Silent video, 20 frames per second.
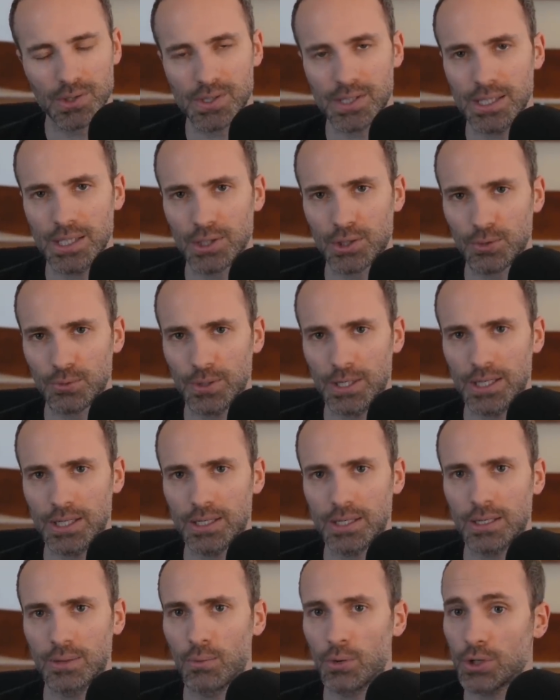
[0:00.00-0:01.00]
to see a
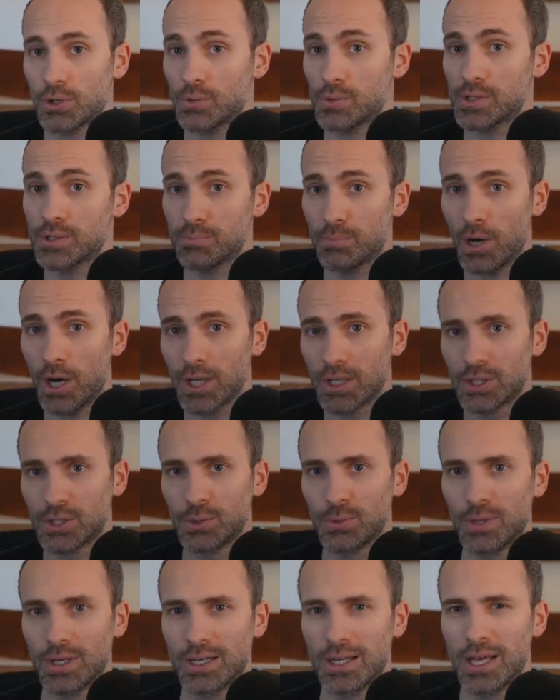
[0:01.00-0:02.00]
tweet and want to respond
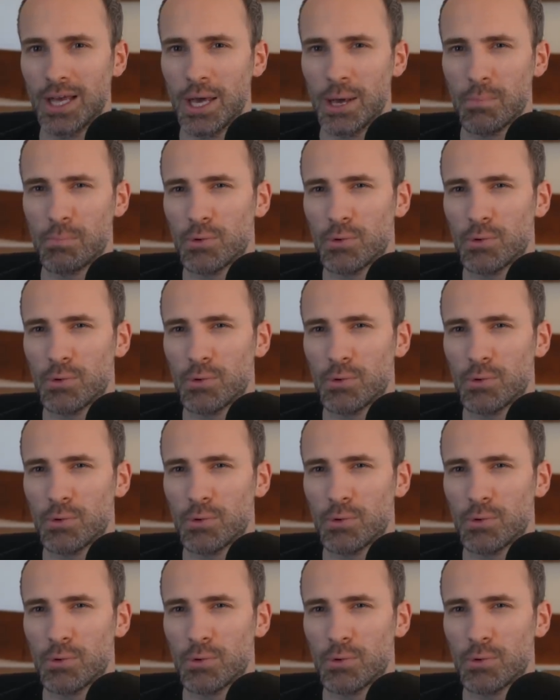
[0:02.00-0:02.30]
to it,